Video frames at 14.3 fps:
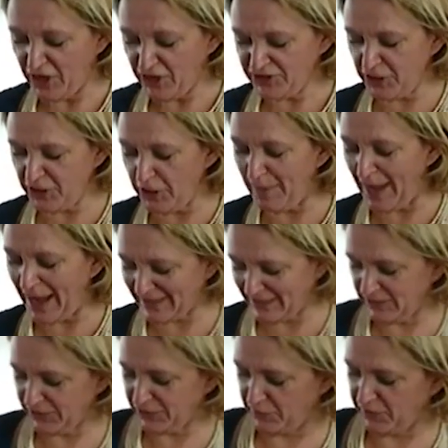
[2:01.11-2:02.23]
so
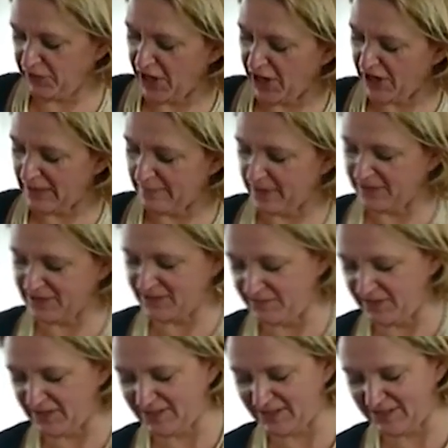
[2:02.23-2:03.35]
battled through the early months of
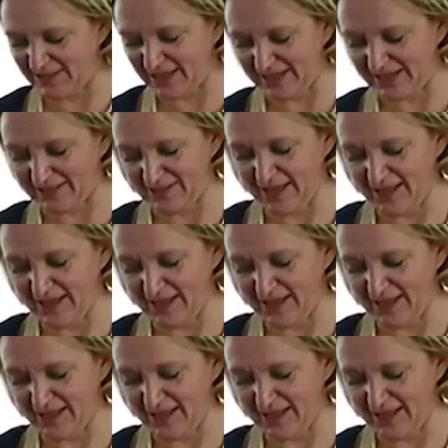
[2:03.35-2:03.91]
this disease.